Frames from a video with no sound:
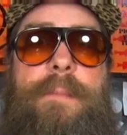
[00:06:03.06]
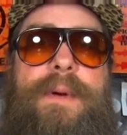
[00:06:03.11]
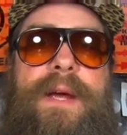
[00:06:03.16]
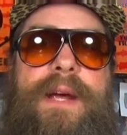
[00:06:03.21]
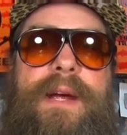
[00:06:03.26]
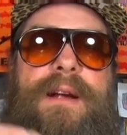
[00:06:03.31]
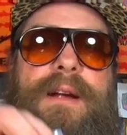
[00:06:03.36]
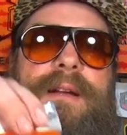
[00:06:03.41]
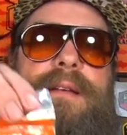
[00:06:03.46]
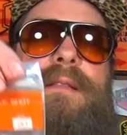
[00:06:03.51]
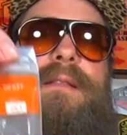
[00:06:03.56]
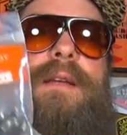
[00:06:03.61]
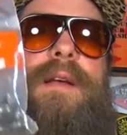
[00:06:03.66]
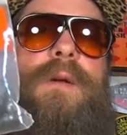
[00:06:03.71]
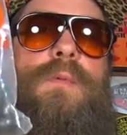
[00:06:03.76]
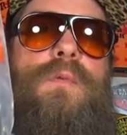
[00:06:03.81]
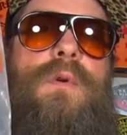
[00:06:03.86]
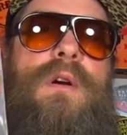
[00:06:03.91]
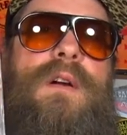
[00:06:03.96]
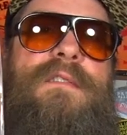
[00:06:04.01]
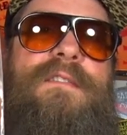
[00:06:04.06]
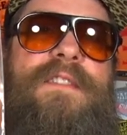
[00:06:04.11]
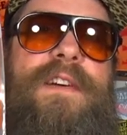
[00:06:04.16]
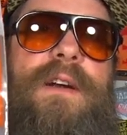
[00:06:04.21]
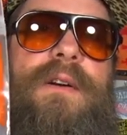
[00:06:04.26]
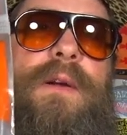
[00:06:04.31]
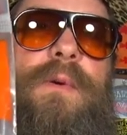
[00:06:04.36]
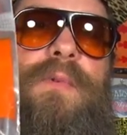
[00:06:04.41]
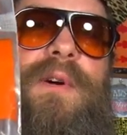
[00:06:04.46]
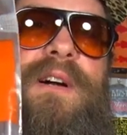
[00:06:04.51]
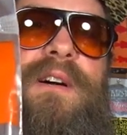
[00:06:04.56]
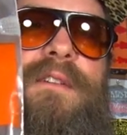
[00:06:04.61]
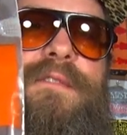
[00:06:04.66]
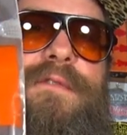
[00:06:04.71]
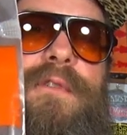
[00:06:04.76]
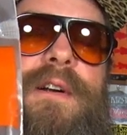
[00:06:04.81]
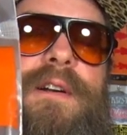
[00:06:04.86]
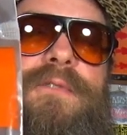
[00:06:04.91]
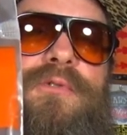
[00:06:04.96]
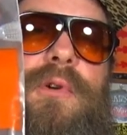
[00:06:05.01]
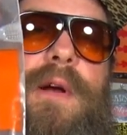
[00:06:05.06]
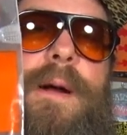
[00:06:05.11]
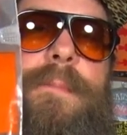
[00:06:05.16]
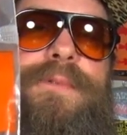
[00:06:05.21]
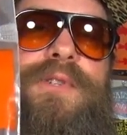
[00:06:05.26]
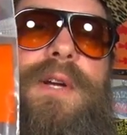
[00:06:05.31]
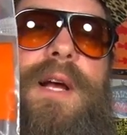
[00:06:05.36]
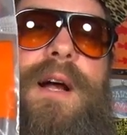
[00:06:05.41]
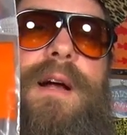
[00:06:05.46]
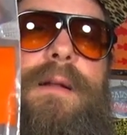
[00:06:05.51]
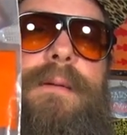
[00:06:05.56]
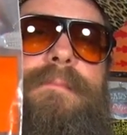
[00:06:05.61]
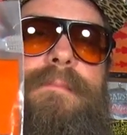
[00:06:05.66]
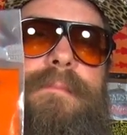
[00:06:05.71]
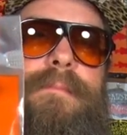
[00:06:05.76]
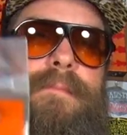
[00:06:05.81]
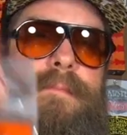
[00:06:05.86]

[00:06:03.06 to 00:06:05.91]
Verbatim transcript: big. They'd work very well for a drop shot.